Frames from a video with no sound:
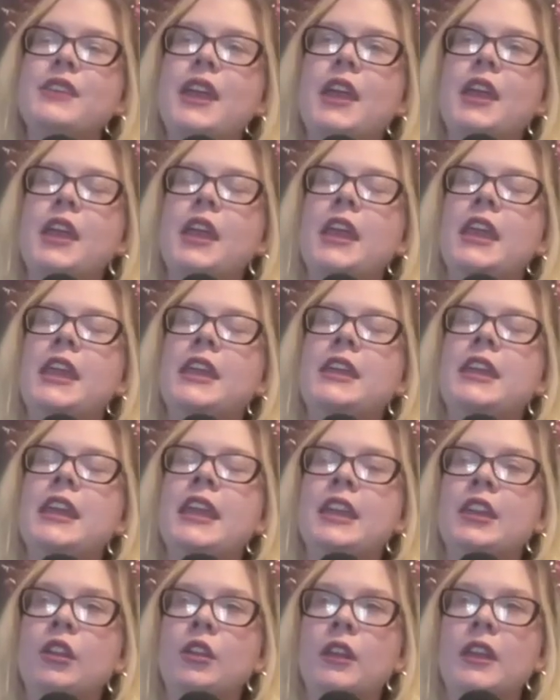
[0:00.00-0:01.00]
like in
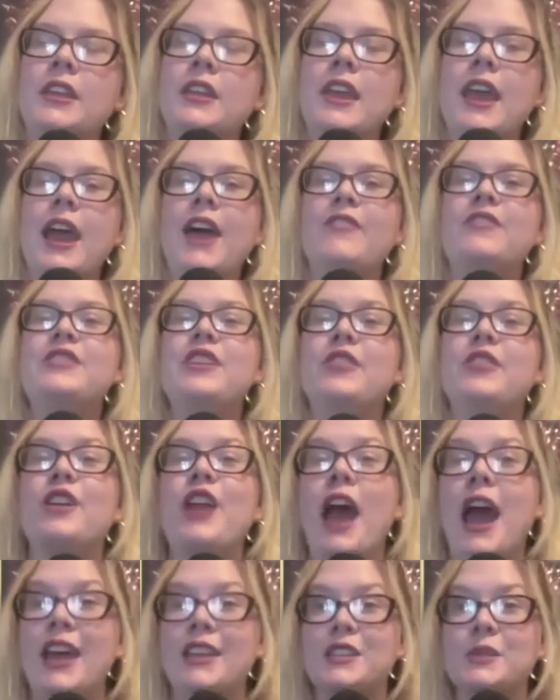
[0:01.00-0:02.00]
Italy, they have different
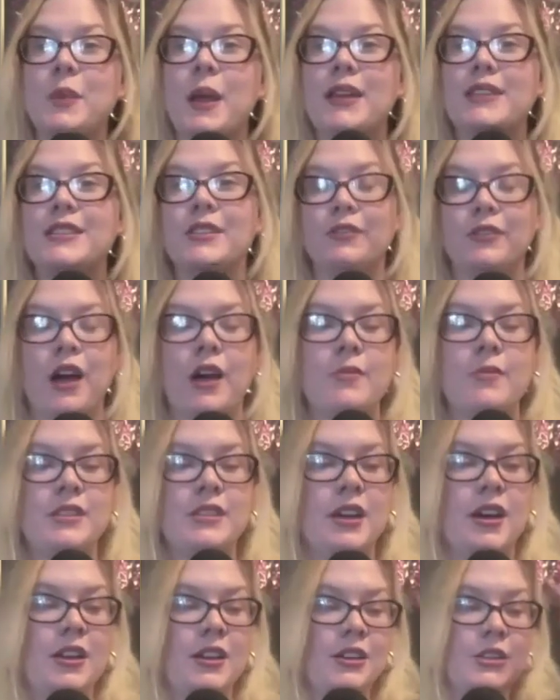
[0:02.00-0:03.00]
aspects of La
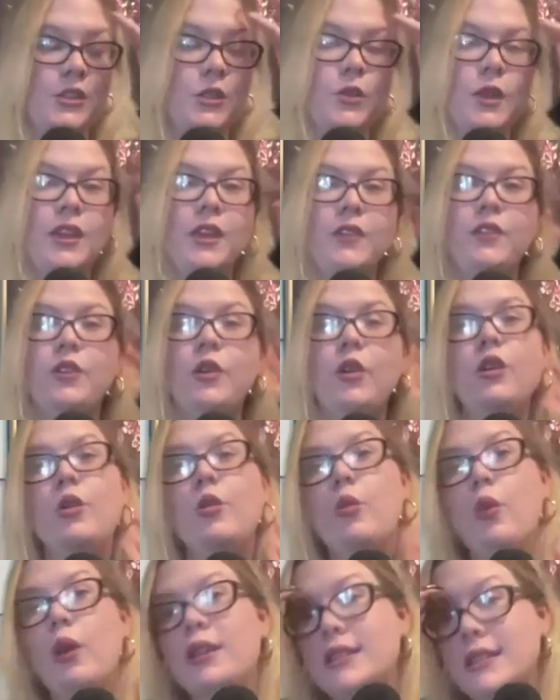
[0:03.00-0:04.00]
Madonna. So like if you go to
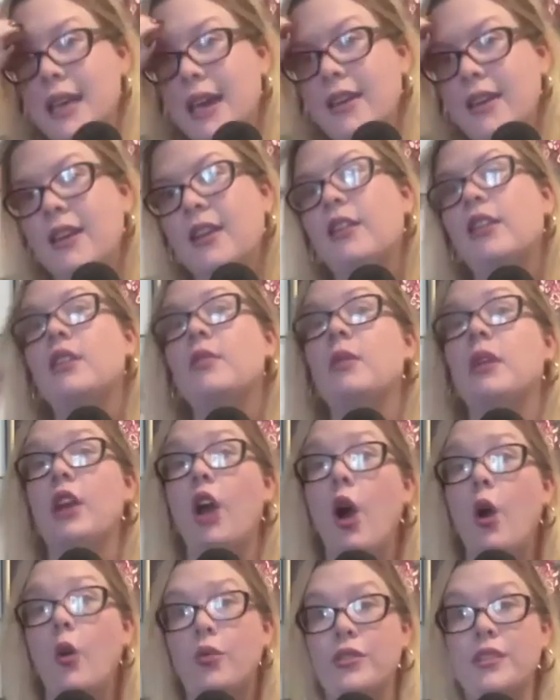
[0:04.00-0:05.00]
one town in Italy, they'll be like,
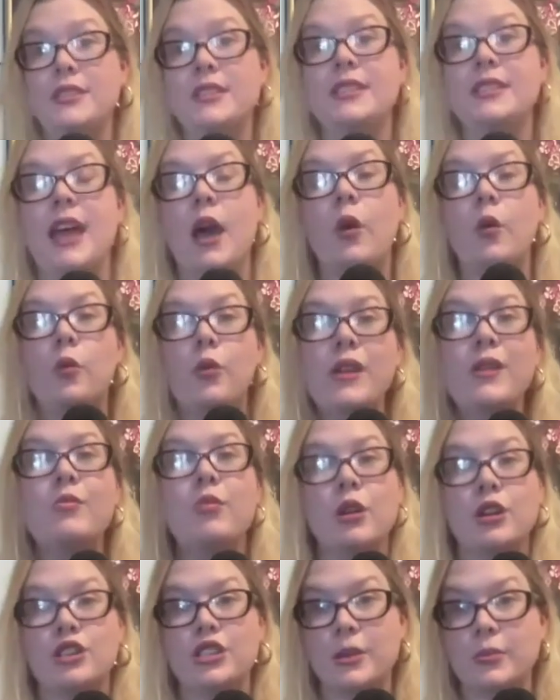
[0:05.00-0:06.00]
"Oh, this is how we
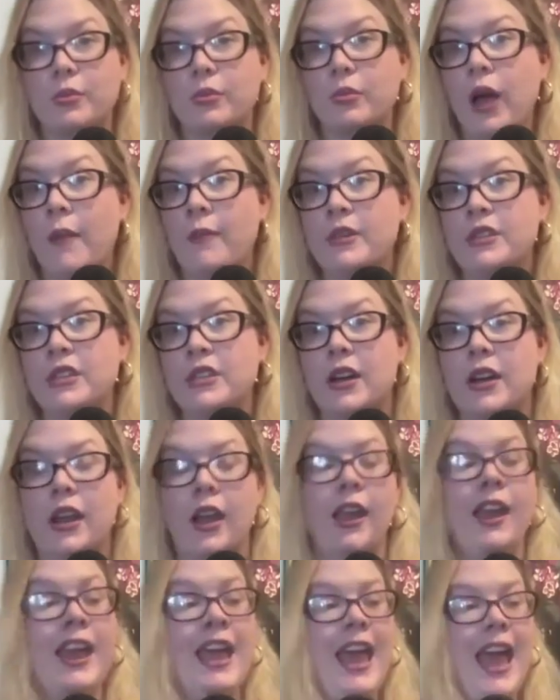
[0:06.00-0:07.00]
worship La
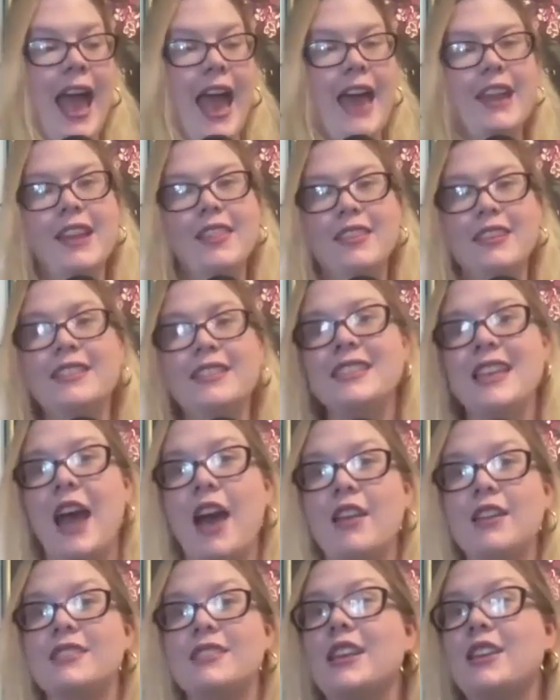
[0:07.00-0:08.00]
Madonna." And in this
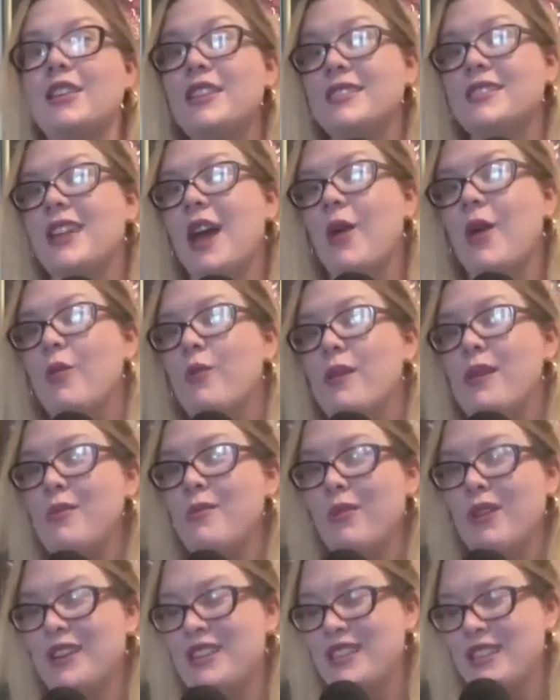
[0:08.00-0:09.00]
town, it's like, "This is how we
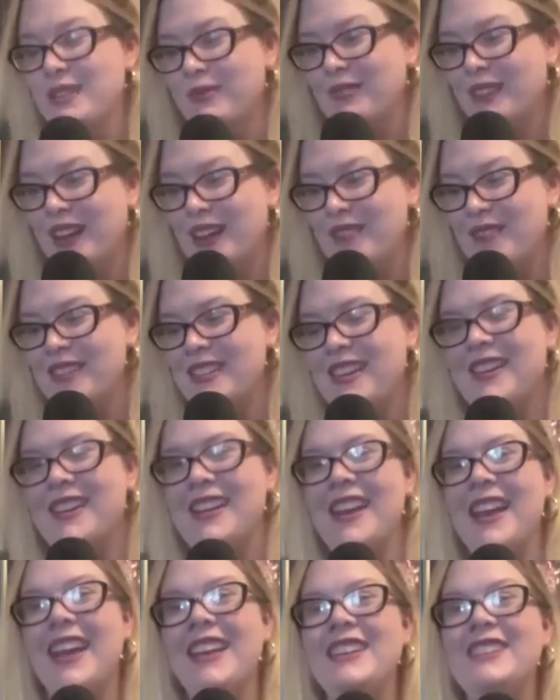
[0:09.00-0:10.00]
worship La Madonna."
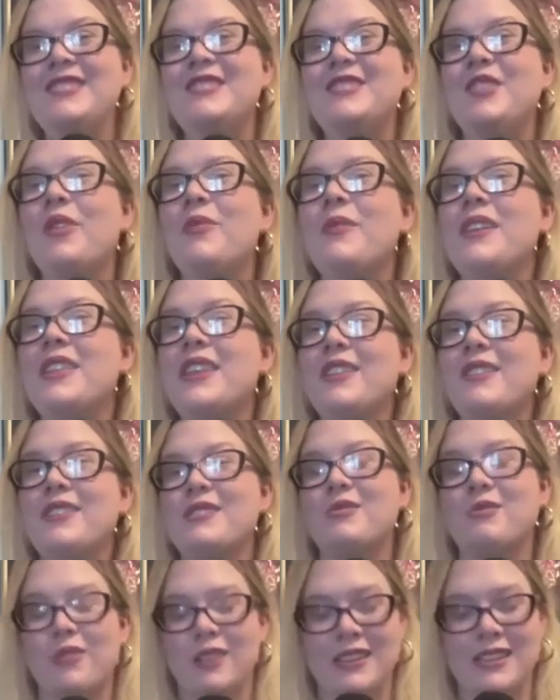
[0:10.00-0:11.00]
And you told me there is
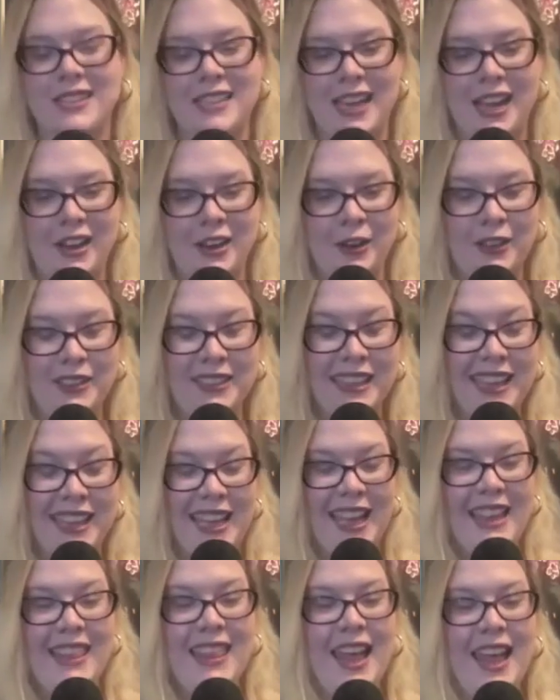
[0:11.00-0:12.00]
one town
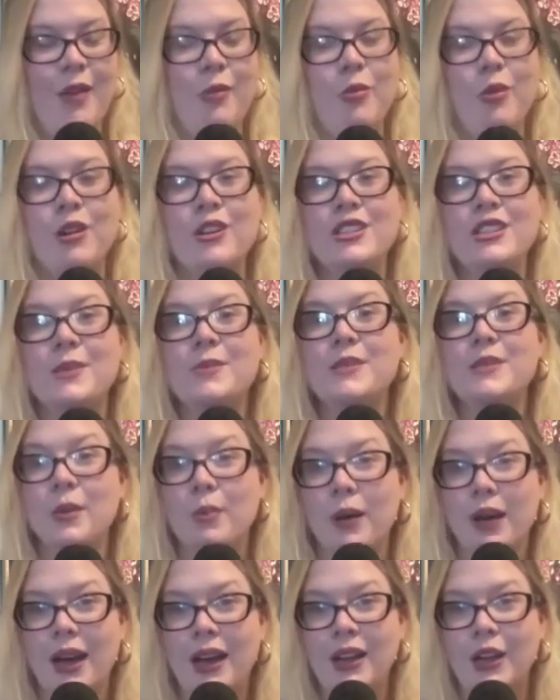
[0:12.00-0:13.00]
that worships
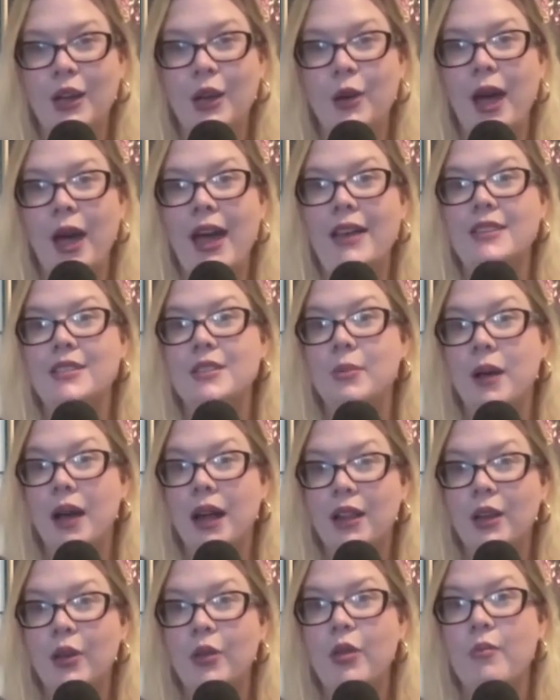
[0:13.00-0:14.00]
Apollo as
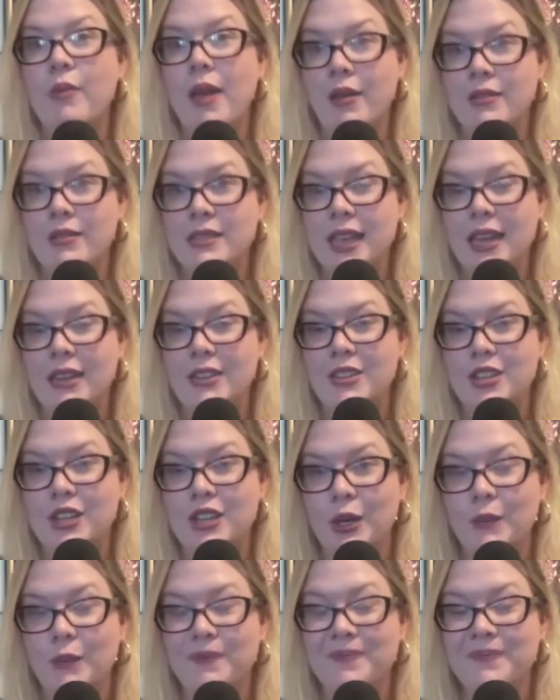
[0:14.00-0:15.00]
Apollo the mouse catcher.